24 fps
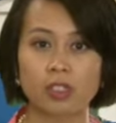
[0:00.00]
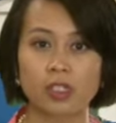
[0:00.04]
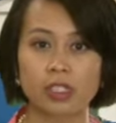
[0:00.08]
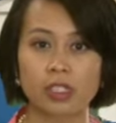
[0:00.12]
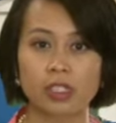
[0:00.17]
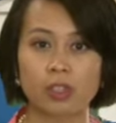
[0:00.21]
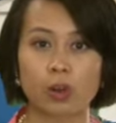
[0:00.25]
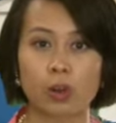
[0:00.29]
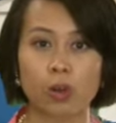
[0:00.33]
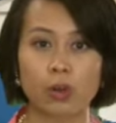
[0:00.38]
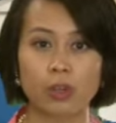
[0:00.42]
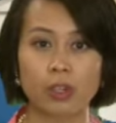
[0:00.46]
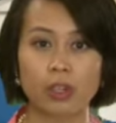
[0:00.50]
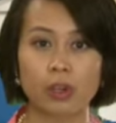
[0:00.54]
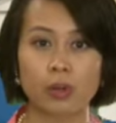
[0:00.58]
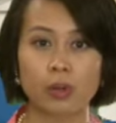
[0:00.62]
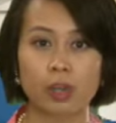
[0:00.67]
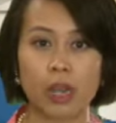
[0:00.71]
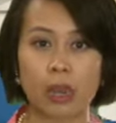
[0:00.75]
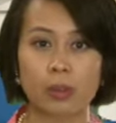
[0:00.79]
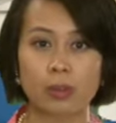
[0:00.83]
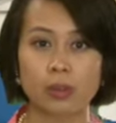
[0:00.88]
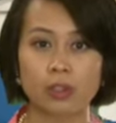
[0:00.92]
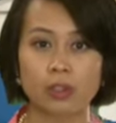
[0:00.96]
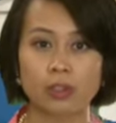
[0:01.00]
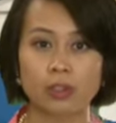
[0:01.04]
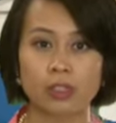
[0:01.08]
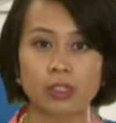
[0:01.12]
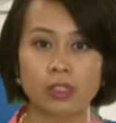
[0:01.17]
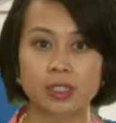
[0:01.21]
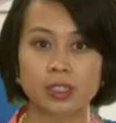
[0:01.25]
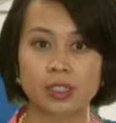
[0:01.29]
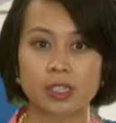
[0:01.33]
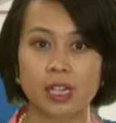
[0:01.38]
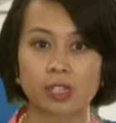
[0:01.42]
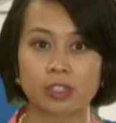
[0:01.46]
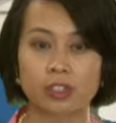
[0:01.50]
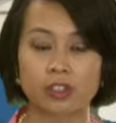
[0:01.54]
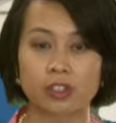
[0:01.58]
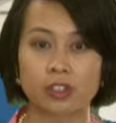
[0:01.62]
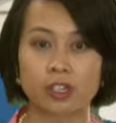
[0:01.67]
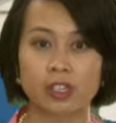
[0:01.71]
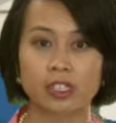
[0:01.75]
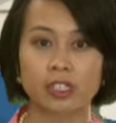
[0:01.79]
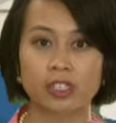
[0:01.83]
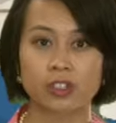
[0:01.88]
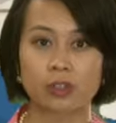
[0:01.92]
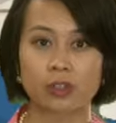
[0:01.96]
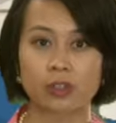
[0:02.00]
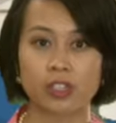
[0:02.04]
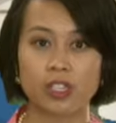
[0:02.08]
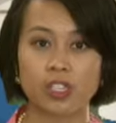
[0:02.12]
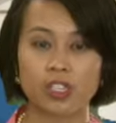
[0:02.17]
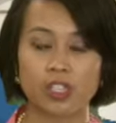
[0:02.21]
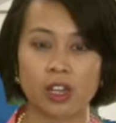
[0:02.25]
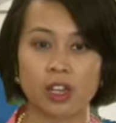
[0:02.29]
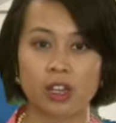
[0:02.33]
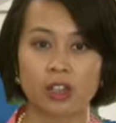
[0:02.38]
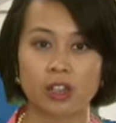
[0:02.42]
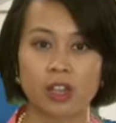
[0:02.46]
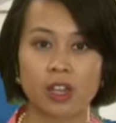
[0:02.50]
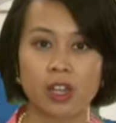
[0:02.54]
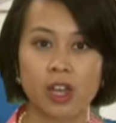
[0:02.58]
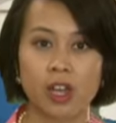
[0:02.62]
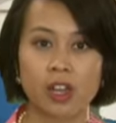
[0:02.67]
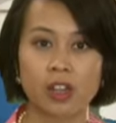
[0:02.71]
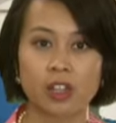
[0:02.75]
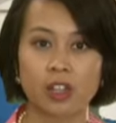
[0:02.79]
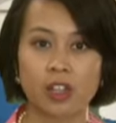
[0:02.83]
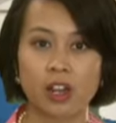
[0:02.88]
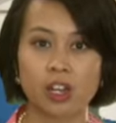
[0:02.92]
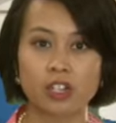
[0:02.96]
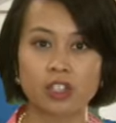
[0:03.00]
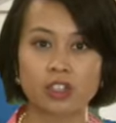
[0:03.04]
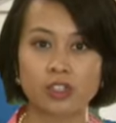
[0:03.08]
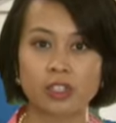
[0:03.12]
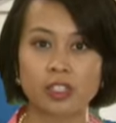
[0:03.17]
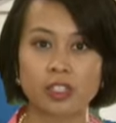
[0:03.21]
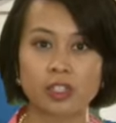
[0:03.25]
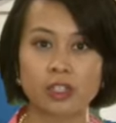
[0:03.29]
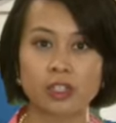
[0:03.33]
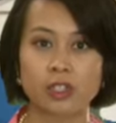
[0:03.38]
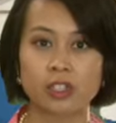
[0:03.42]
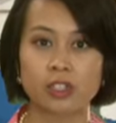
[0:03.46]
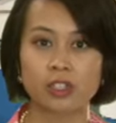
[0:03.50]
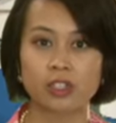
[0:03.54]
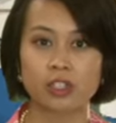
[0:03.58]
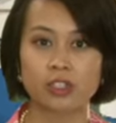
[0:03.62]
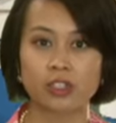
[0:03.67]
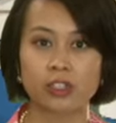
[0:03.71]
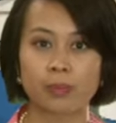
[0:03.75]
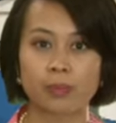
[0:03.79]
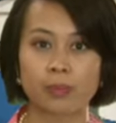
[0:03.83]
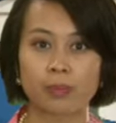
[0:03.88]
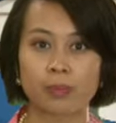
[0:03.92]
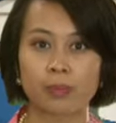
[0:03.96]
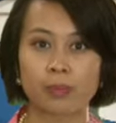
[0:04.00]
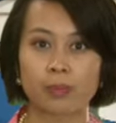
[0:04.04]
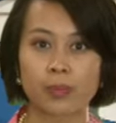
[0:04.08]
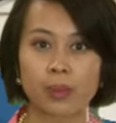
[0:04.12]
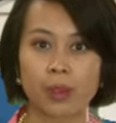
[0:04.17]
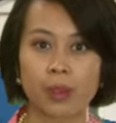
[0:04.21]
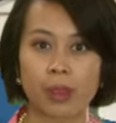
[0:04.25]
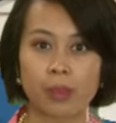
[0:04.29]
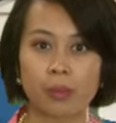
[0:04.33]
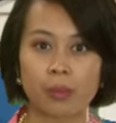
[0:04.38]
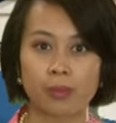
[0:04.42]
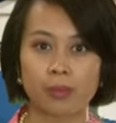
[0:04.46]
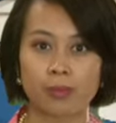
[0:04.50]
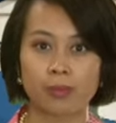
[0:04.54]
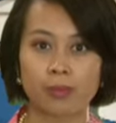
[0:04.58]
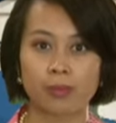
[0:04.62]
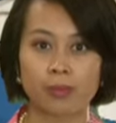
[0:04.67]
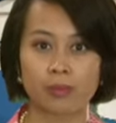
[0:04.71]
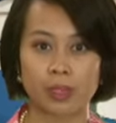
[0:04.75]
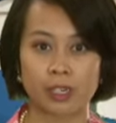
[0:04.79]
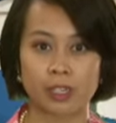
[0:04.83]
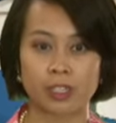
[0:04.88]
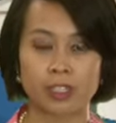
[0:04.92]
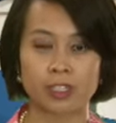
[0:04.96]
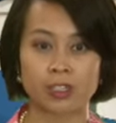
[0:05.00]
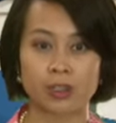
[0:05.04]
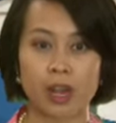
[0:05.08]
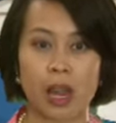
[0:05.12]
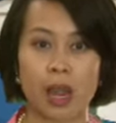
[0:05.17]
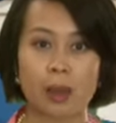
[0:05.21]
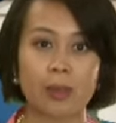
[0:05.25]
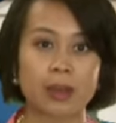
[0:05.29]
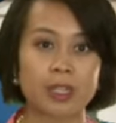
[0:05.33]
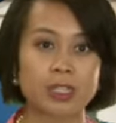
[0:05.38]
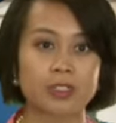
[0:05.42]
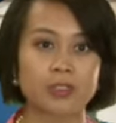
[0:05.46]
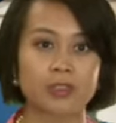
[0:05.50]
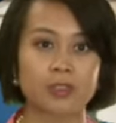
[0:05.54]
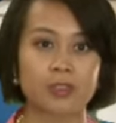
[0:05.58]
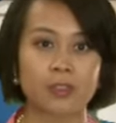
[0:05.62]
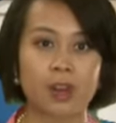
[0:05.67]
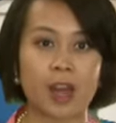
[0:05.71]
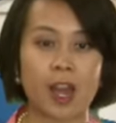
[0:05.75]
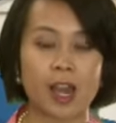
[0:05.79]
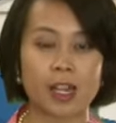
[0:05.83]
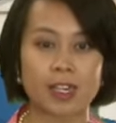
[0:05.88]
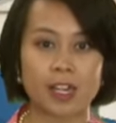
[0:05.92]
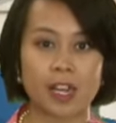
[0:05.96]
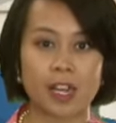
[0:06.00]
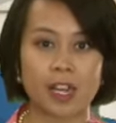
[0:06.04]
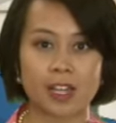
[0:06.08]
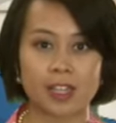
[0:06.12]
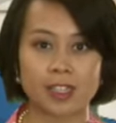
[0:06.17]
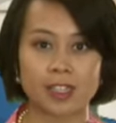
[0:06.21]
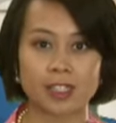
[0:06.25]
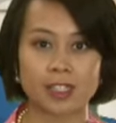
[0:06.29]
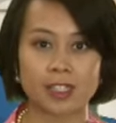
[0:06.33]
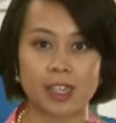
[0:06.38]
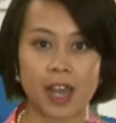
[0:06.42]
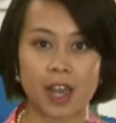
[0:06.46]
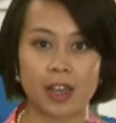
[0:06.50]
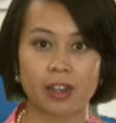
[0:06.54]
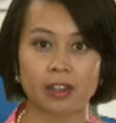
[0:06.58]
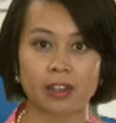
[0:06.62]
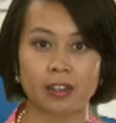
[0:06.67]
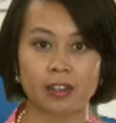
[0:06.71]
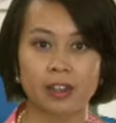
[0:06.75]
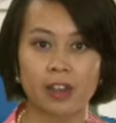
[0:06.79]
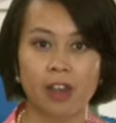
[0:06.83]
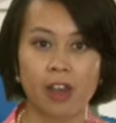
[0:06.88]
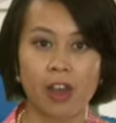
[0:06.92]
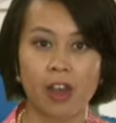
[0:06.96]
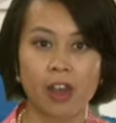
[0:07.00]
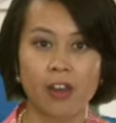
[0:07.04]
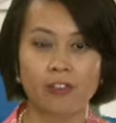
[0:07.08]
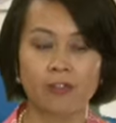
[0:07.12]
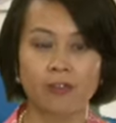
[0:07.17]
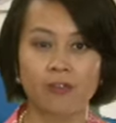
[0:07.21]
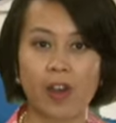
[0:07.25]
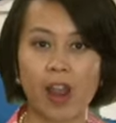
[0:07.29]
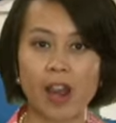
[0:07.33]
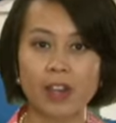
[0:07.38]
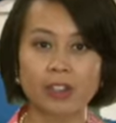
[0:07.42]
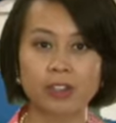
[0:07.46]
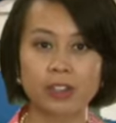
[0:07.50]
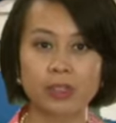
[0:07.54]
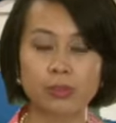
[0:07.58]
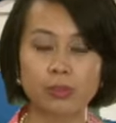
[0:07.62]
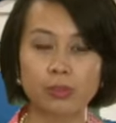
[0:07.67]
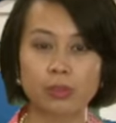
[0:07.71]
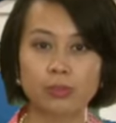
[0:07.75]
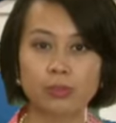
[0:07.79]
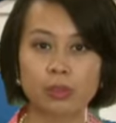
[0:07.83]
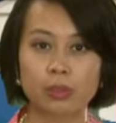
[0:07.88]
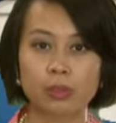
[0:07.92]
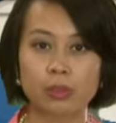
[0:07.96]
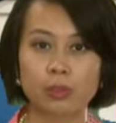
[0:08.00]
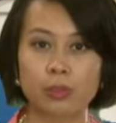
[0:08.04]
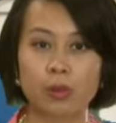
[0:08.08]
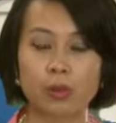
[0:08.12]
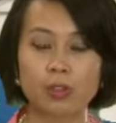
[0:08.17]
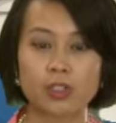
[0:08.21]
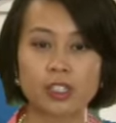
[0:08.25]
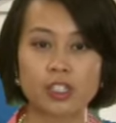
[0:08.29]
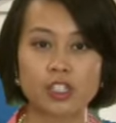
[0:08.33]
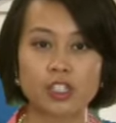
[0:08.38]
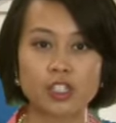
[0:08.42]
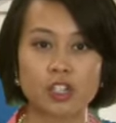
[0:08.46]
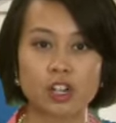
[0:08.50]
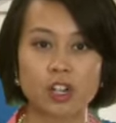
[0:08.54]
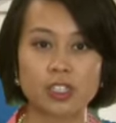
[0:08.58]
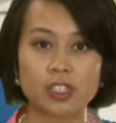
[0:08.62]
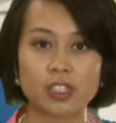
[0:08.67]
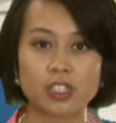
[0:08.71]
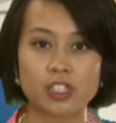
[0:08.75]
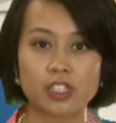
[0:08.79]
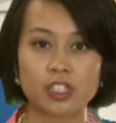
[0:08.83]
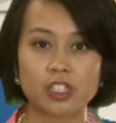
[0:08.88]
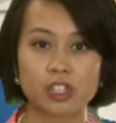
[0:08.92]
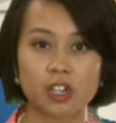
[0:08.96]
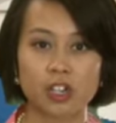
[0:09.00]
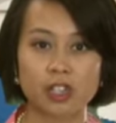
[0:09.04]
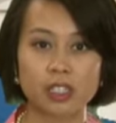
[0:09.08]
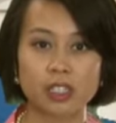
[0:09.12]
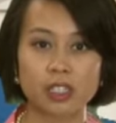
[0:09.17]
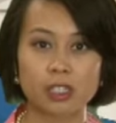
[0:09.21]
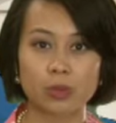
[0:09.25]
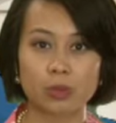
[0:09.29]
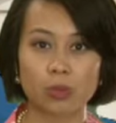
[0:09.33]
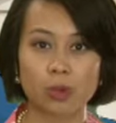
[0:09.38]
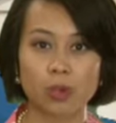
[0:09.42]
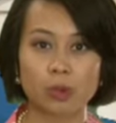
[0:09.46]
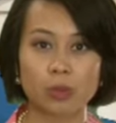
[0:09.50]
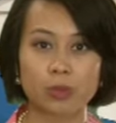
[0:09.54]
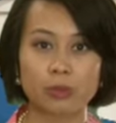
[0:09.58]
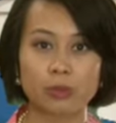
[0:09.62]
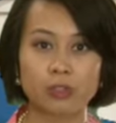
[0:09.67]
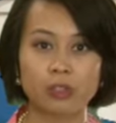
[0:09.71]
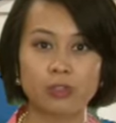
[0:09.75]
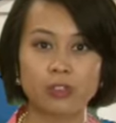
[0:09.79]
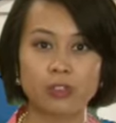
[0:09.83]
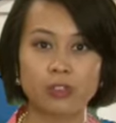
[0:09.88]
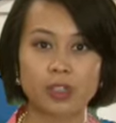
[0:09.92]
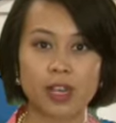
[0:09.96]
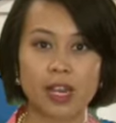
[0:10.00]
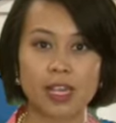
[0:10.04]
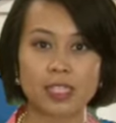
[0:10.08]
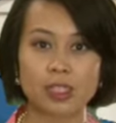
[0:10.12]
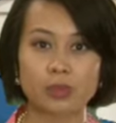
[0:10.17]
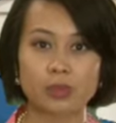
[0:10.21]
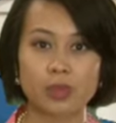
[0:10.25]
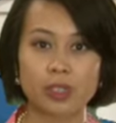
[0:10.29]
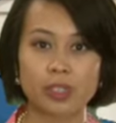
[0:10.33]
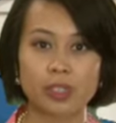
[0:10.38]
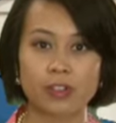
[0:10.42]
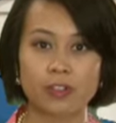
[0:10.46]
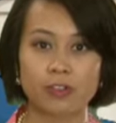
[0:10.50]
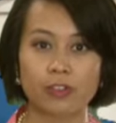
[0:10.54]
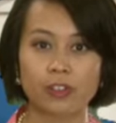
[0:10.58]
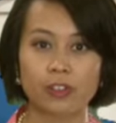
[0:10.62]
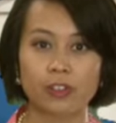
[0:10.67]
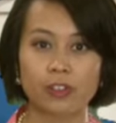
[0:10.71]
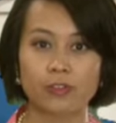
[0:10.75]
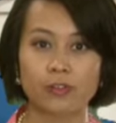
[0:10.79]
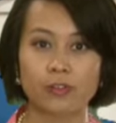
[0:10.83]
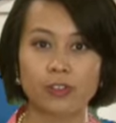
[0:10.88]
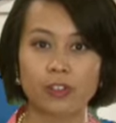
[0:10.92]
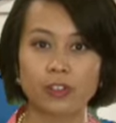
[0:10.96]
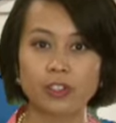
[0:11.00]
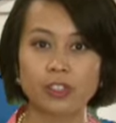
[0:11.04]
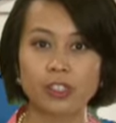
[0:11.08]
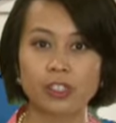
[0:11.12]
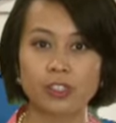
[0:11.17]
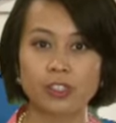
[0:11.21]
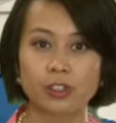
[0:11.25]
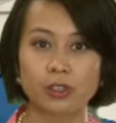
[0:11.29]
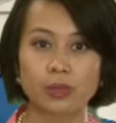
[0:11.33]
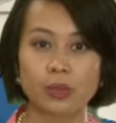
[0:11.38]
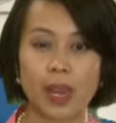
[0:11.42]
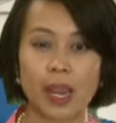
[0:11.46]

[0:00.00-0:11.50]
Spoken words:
in oleochemical sector in Indonesia, the country's industry minister MS Hidayat said. Finally, Bloomberg reports that Johnson & Johnson won approval last week for the first new